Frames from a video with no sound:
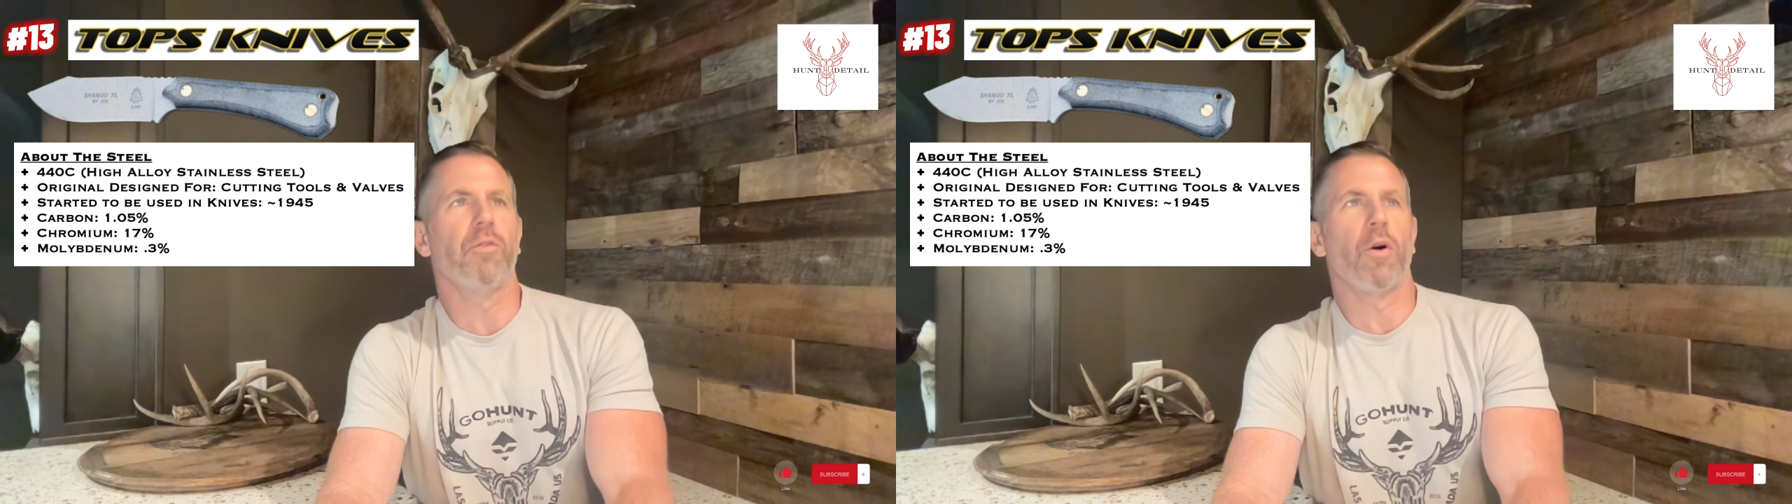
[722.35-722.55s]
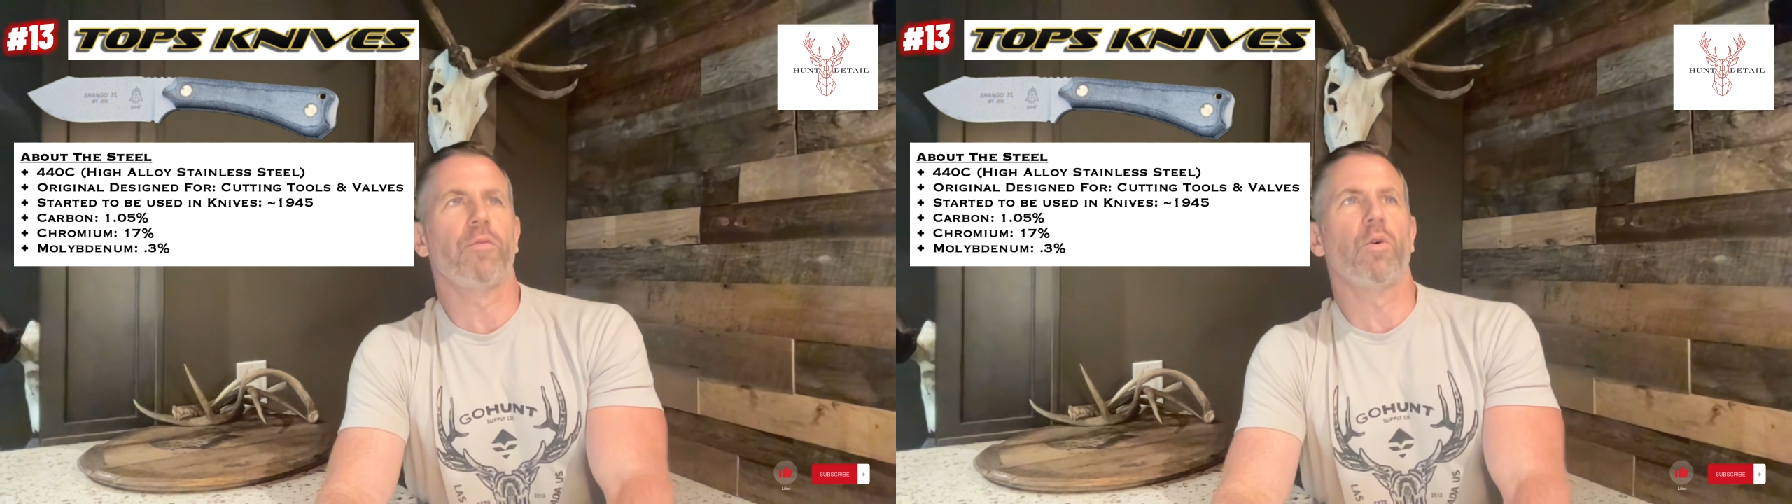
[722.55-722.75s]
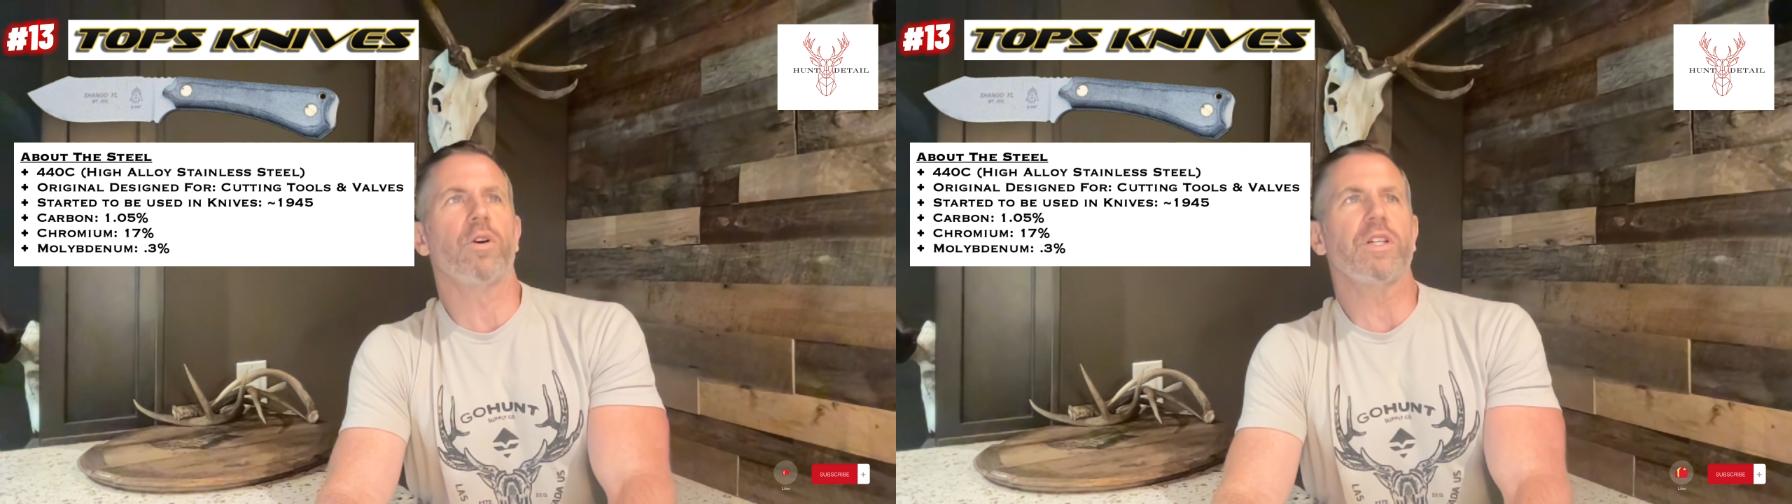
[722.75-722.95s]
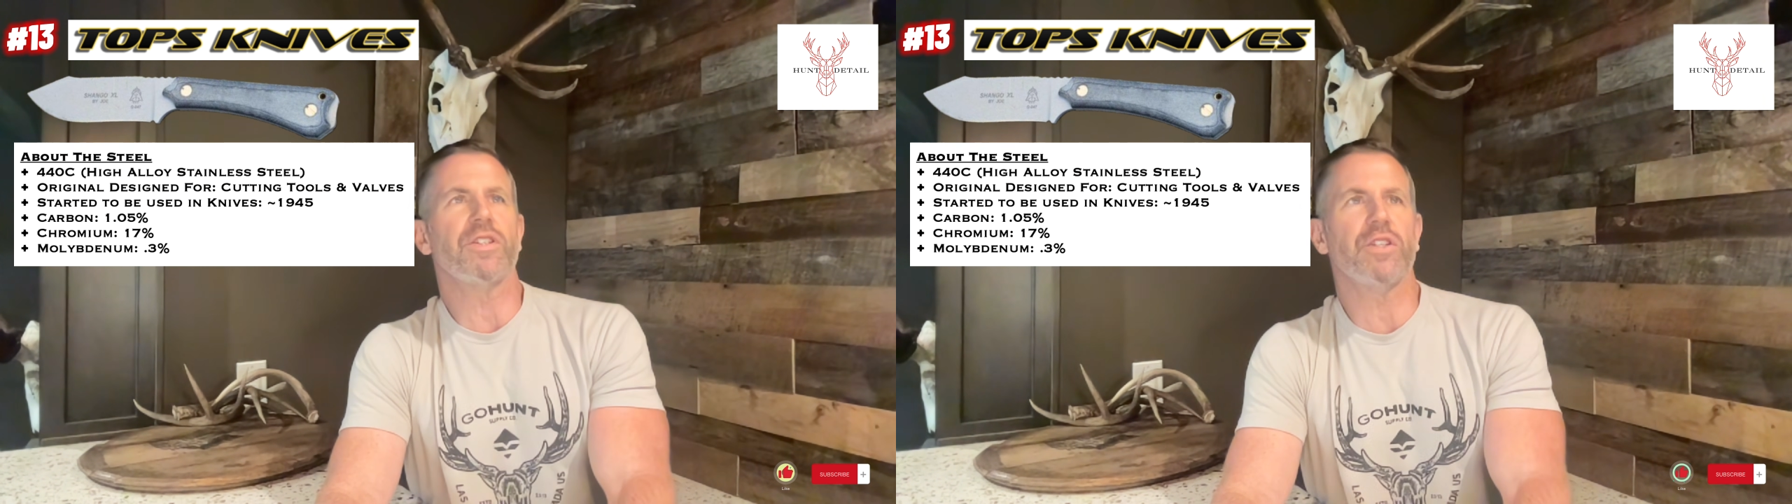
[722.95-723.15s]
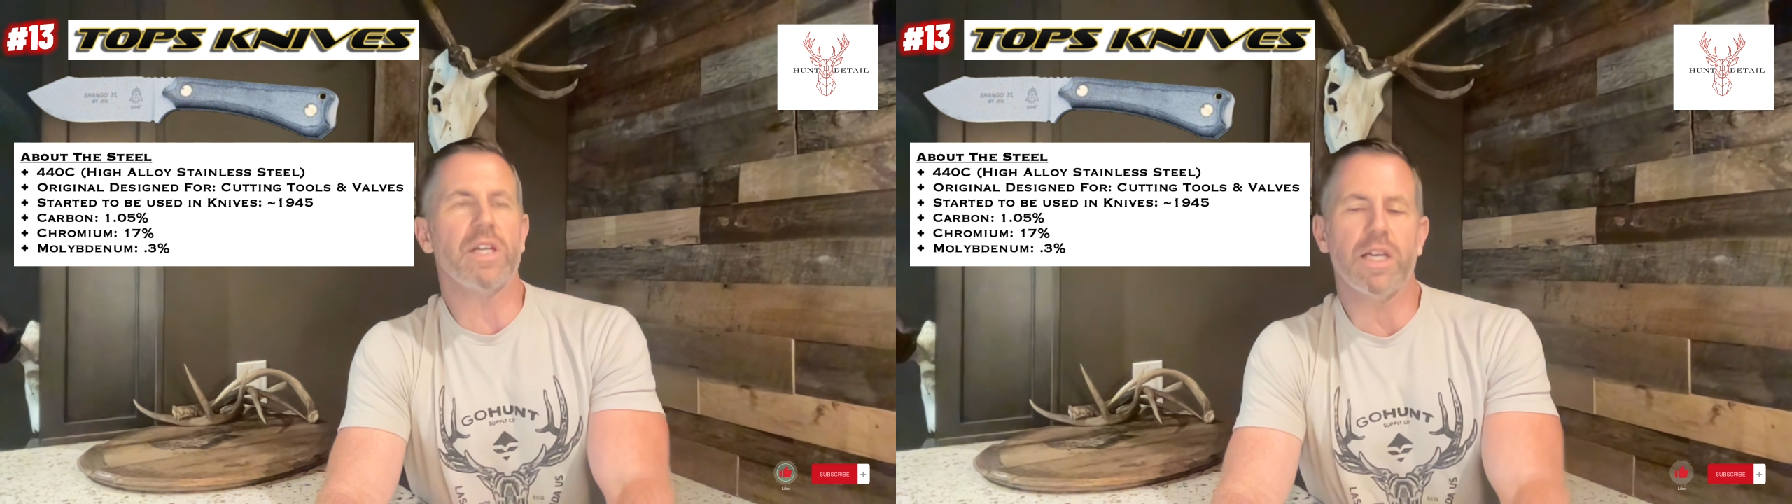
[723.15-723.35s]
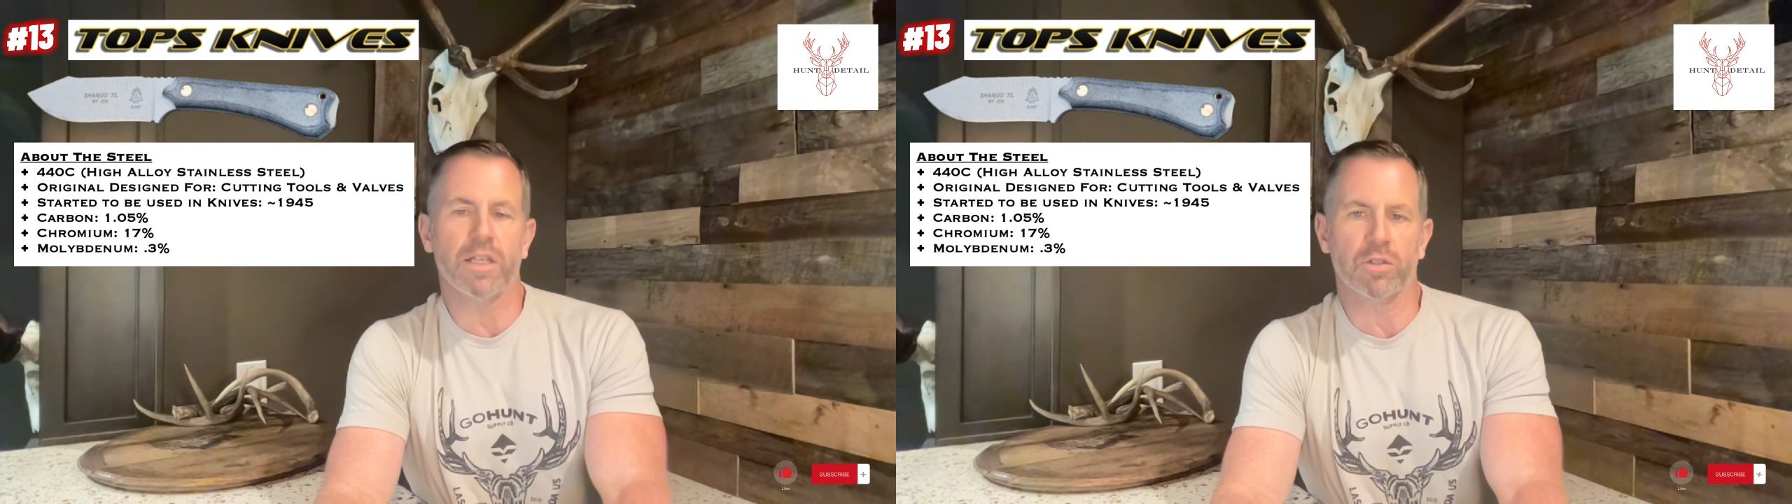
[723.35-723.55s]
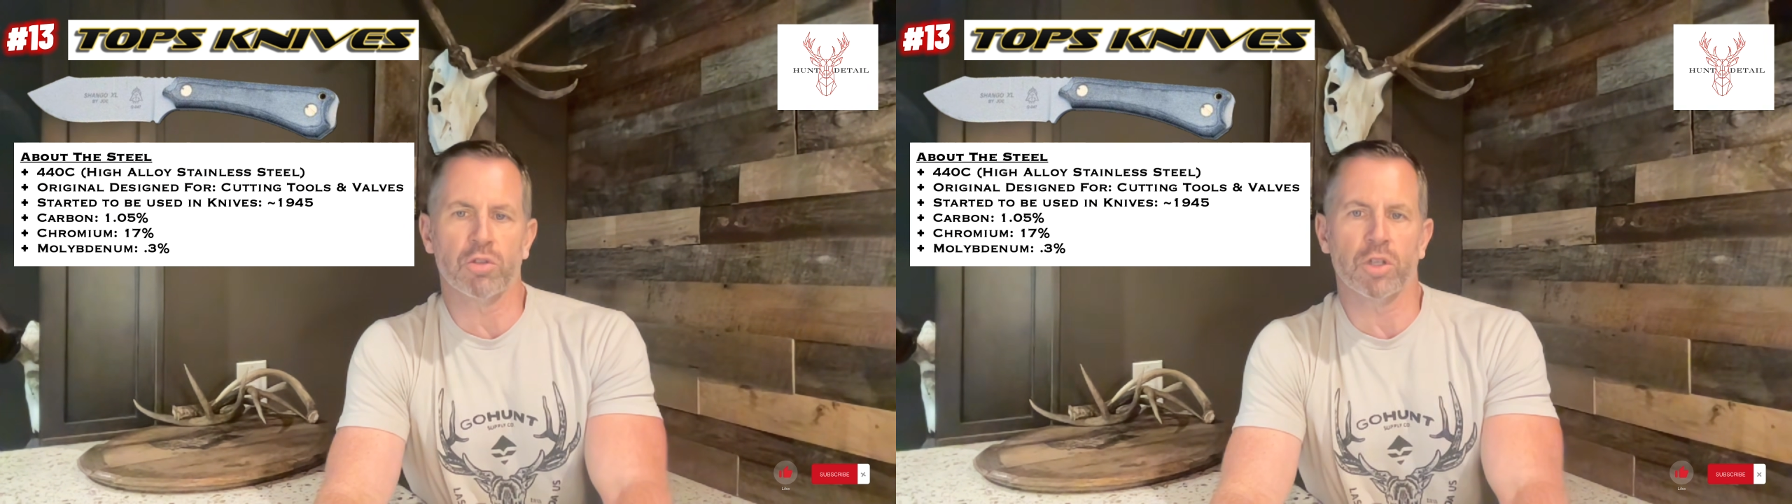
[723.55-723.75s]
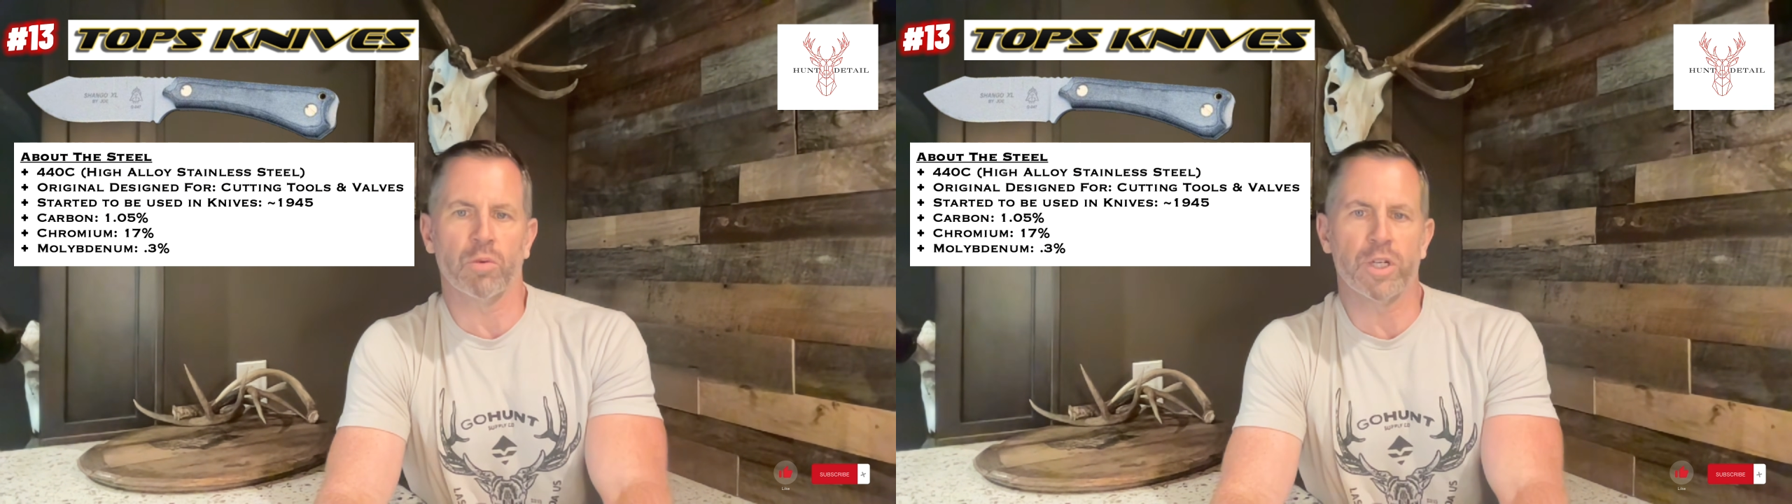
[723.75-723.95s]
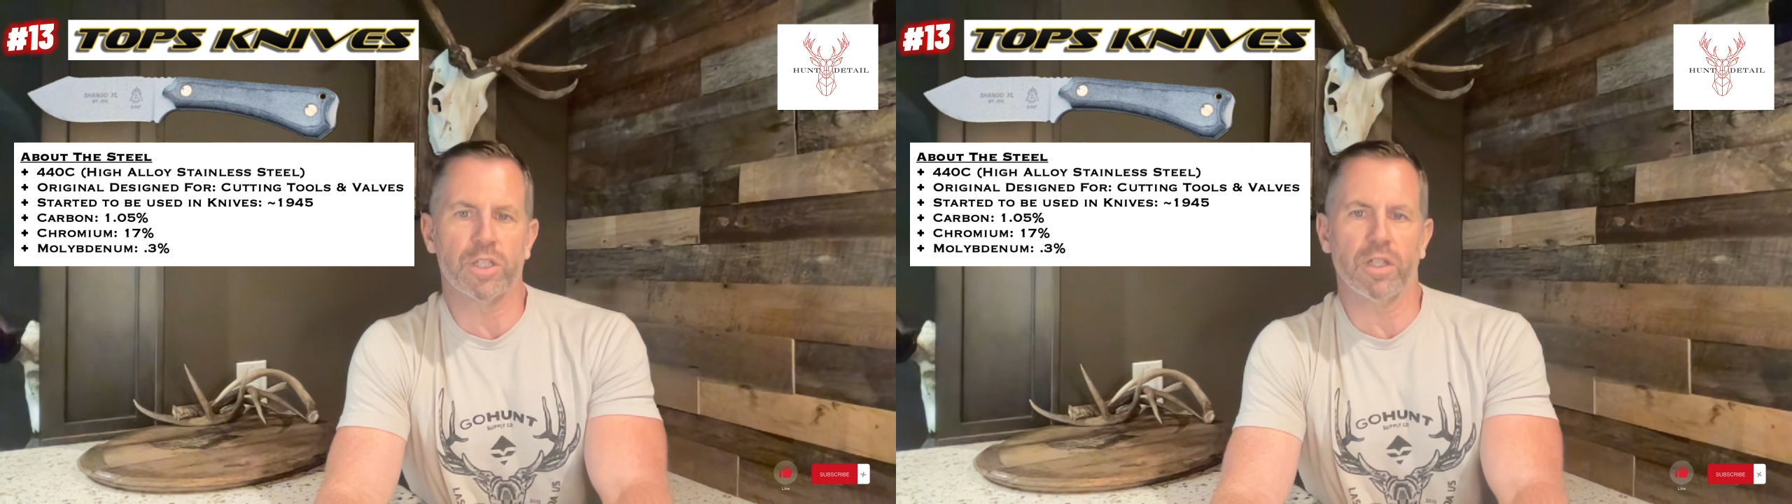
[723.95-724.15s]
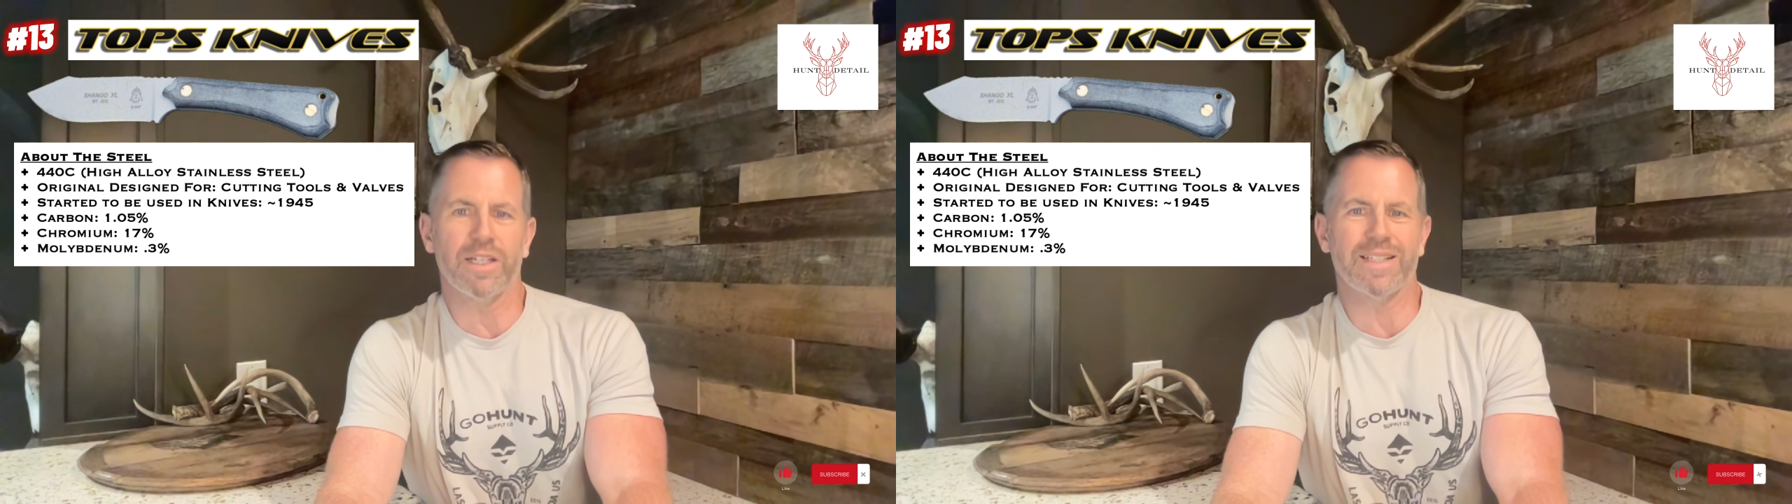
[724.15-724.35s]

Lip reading: 440C. This was originally